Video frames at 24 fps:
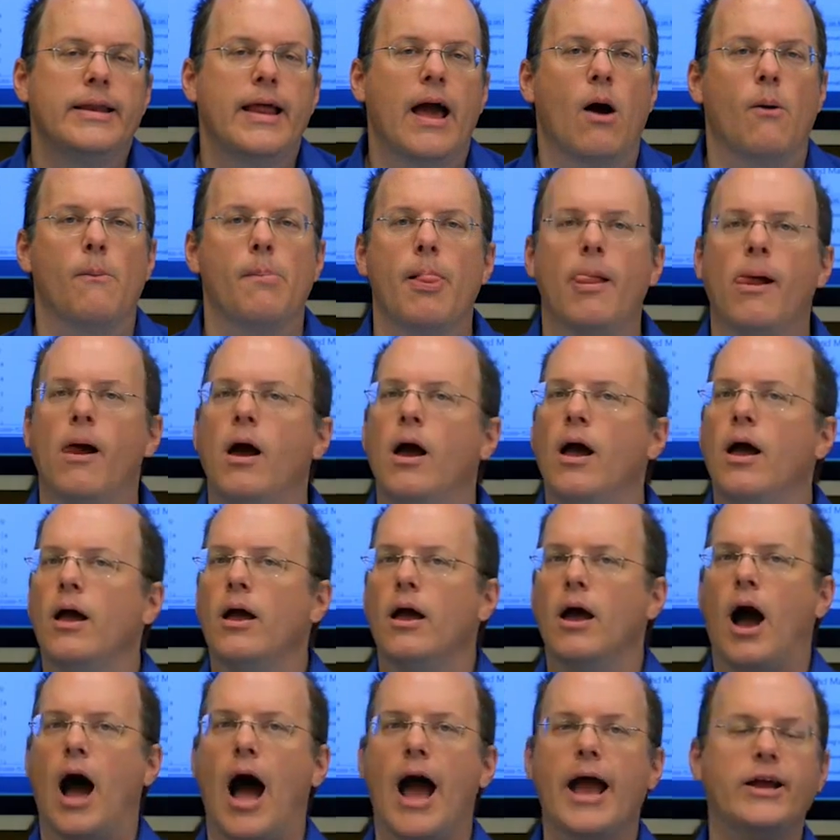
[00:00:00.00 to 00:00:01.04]
Now,
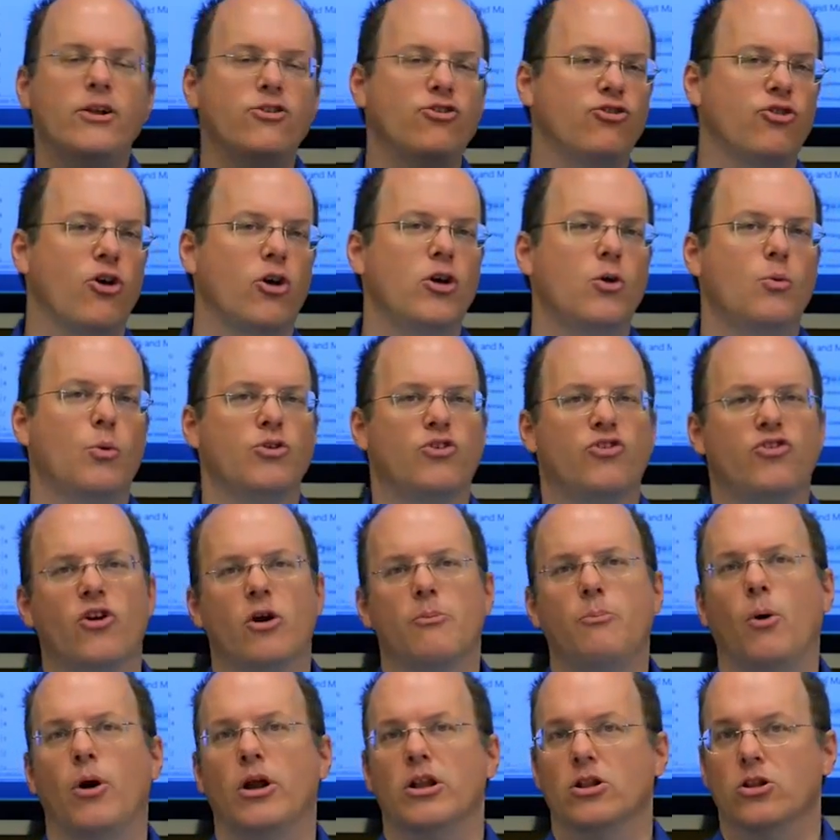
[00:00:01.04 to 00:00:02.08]
I can show you what
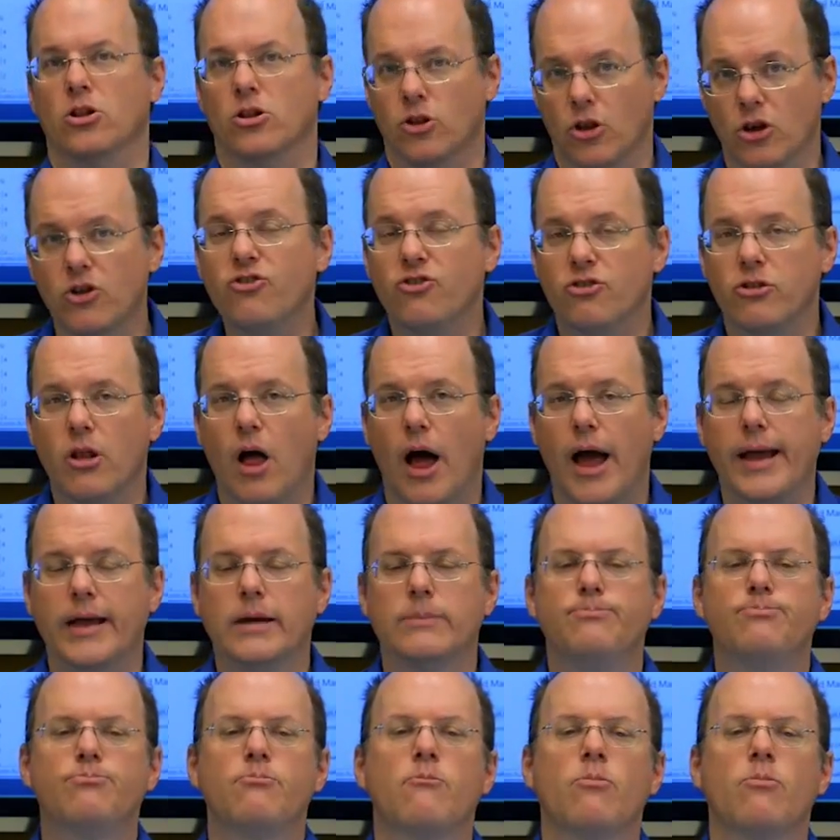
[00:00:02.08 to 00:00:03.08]
SharePoint looks like,